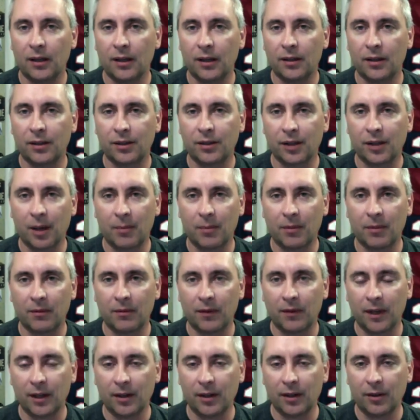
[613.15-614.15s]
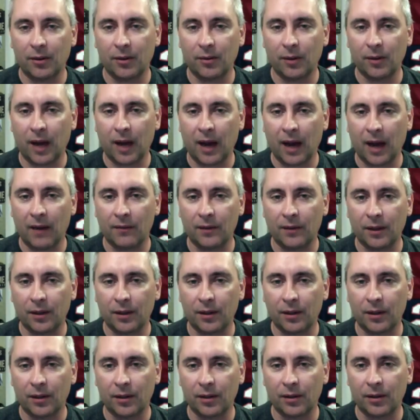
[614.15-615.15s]
stop the video
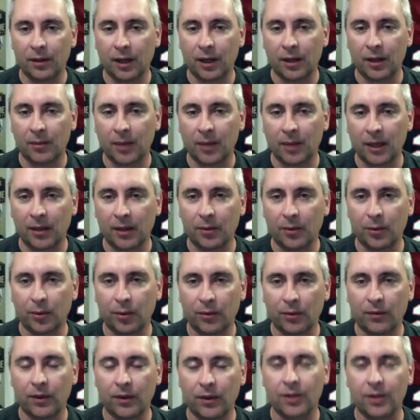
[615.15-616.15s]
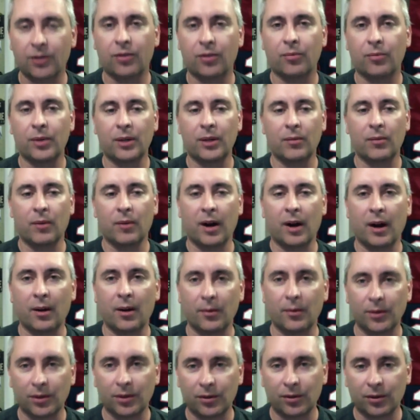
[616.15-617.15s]
after I get through the first 3
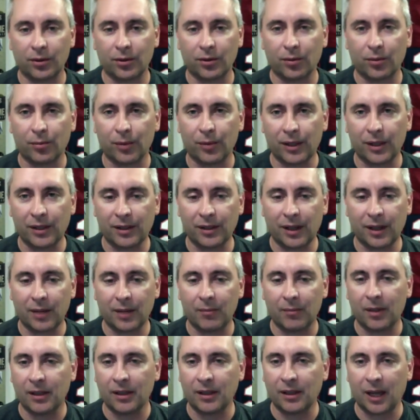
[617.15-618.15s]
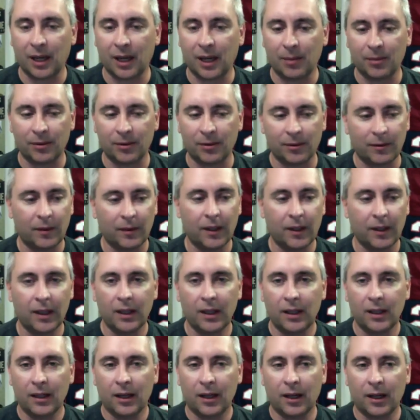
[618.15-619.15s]
rounds just to reset my table.
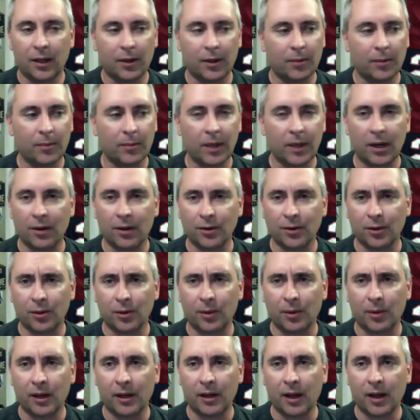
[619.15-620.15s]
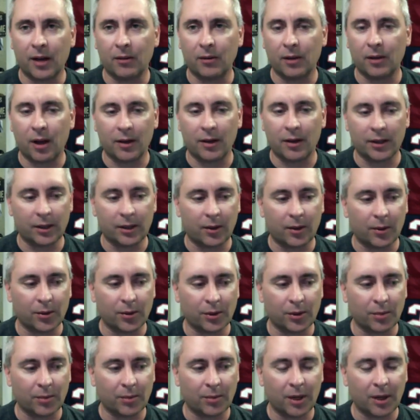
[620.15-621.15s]
And also, depending on how long it goes,
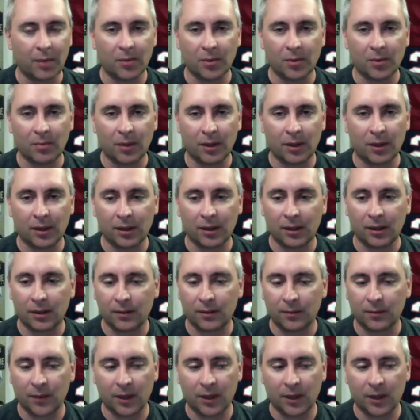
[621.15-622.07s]
sometimes my